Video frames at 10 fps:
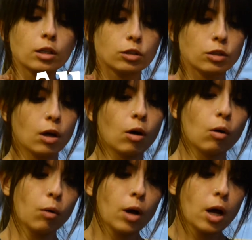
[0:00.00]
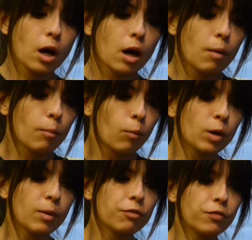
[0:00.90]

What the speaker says: So one of my